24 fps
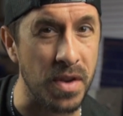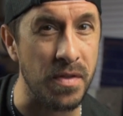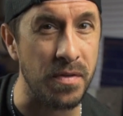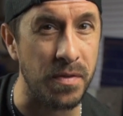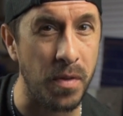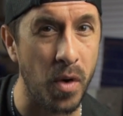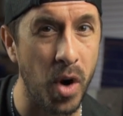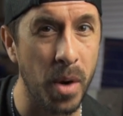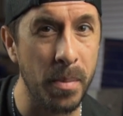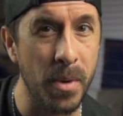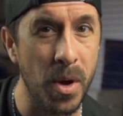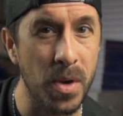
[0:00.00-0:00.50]
and
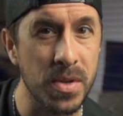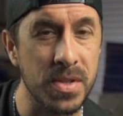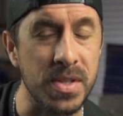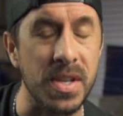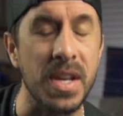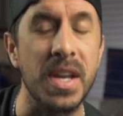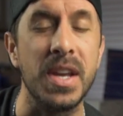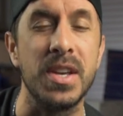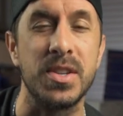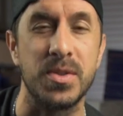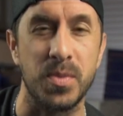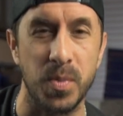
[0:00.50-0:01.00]
foremost
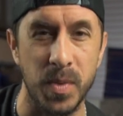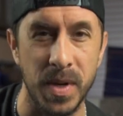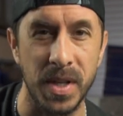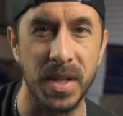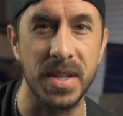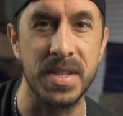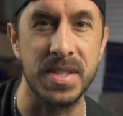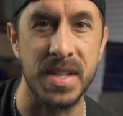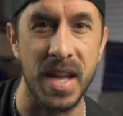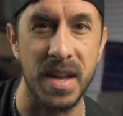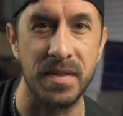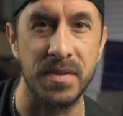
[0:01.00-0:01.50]
is real
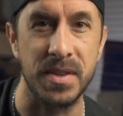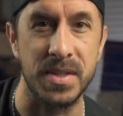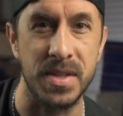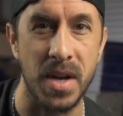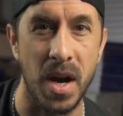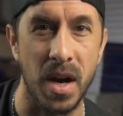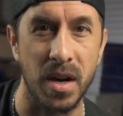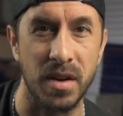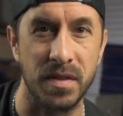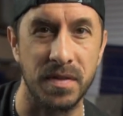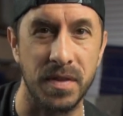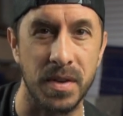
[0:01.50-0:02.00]
estate
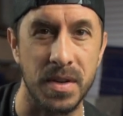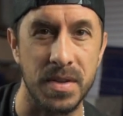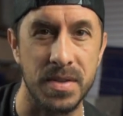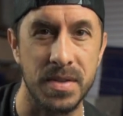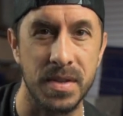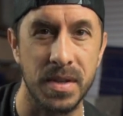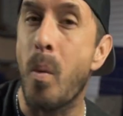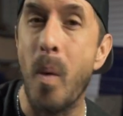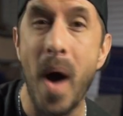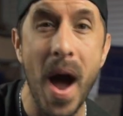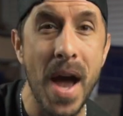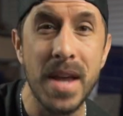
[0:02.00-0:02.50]

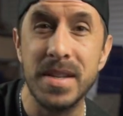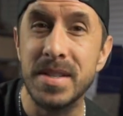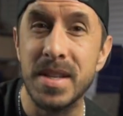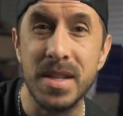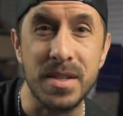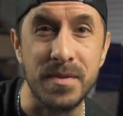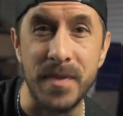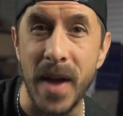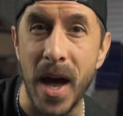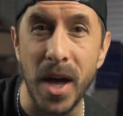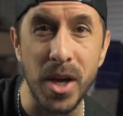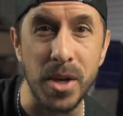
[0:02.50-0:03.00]
photographers. Why is
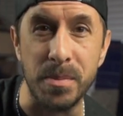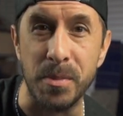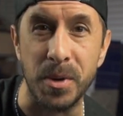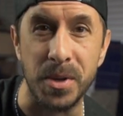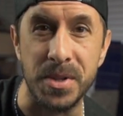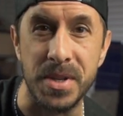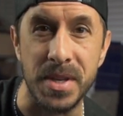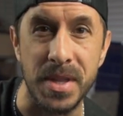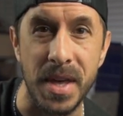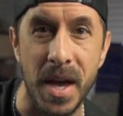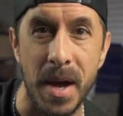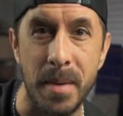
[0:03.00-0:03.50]
this valuable
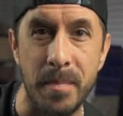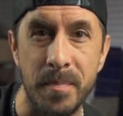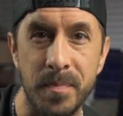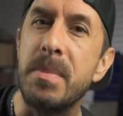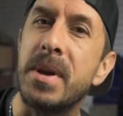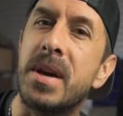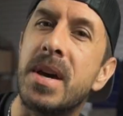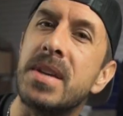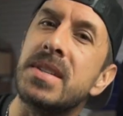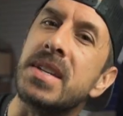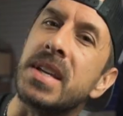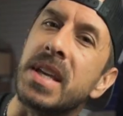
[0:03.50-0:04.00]
to them?
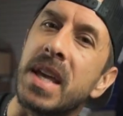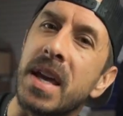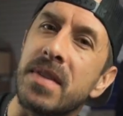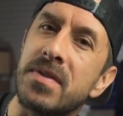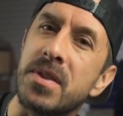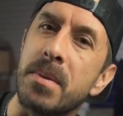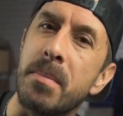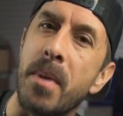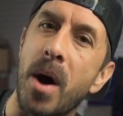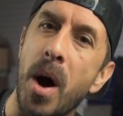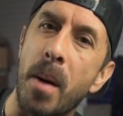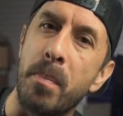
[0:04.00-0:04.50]
Because it gives
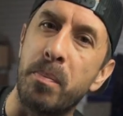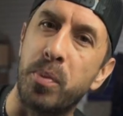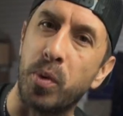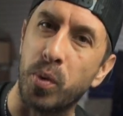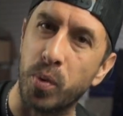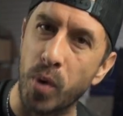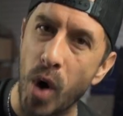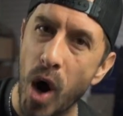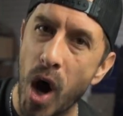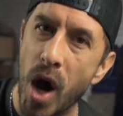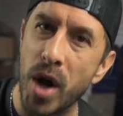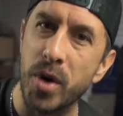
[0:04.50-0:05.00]
them a
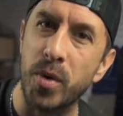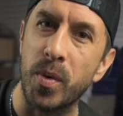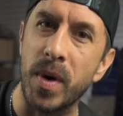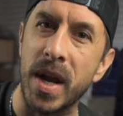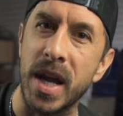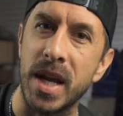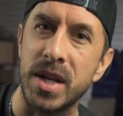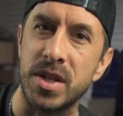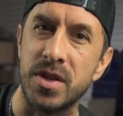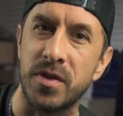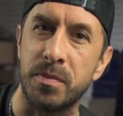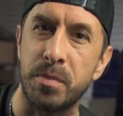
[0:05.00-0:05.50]
broad
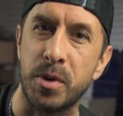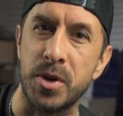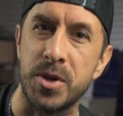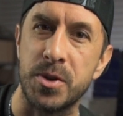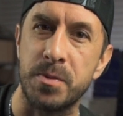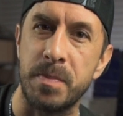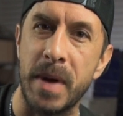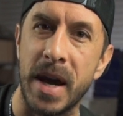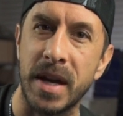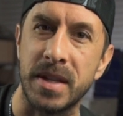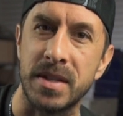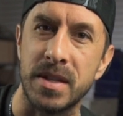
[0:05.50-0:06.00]
range of
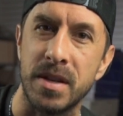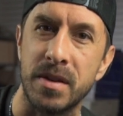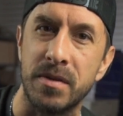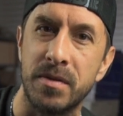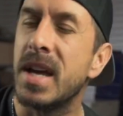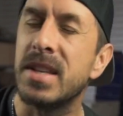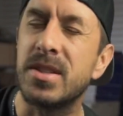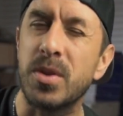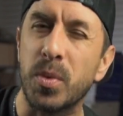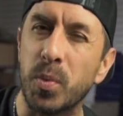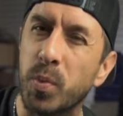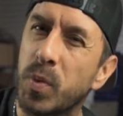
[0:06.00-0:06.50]
perspective.
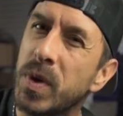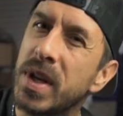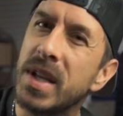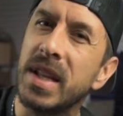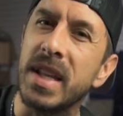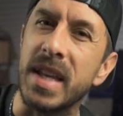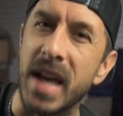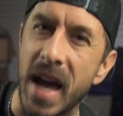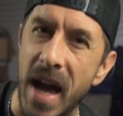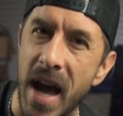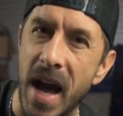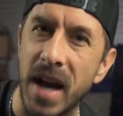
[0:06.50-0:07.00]
It's a
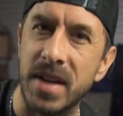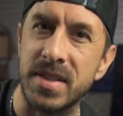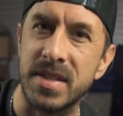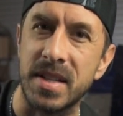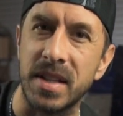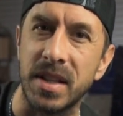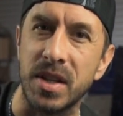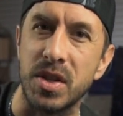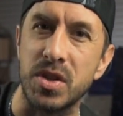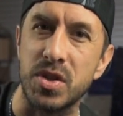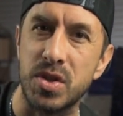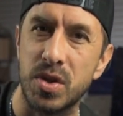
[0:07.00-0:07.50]
really
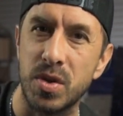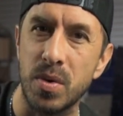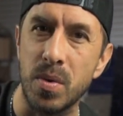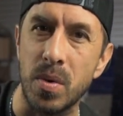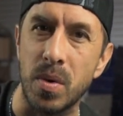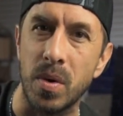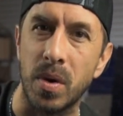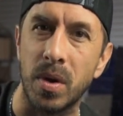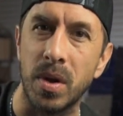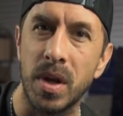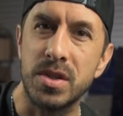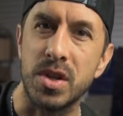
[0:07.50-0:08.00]
excellent
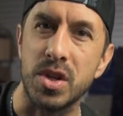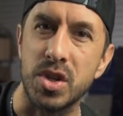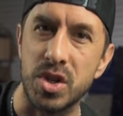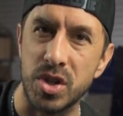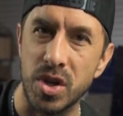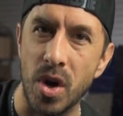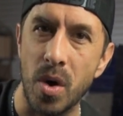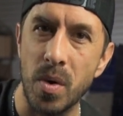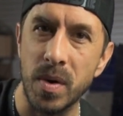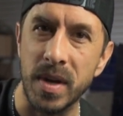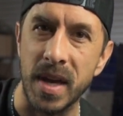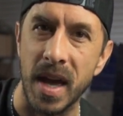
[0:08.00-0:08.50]
tool to
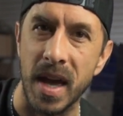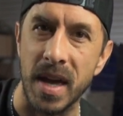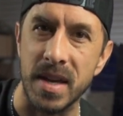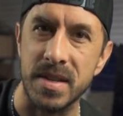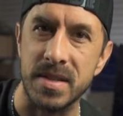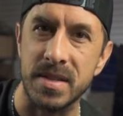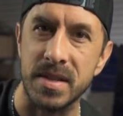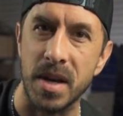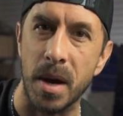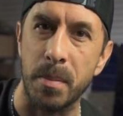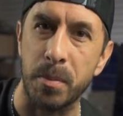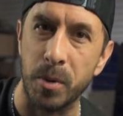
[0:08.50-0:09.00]

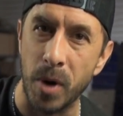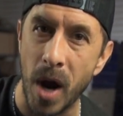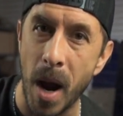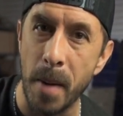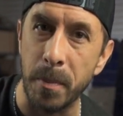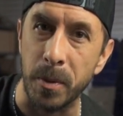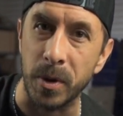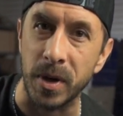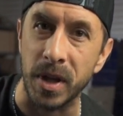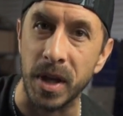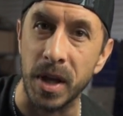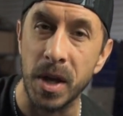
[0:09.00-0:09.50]
showcase a
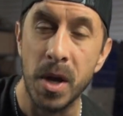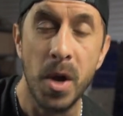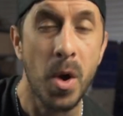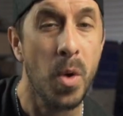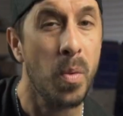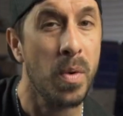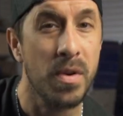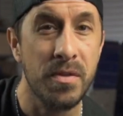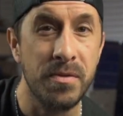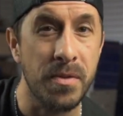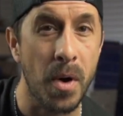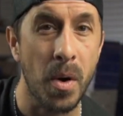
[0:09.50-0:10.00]
property
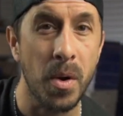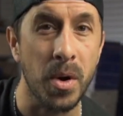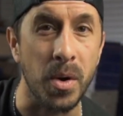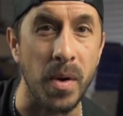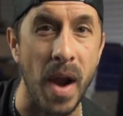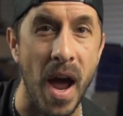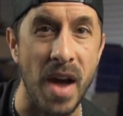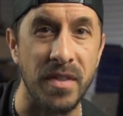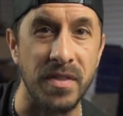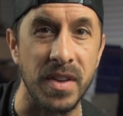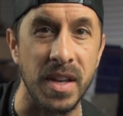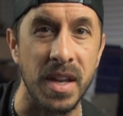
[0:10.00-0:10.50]
when
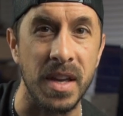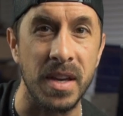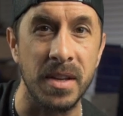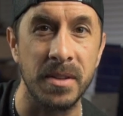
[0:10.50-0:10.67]
photographing it.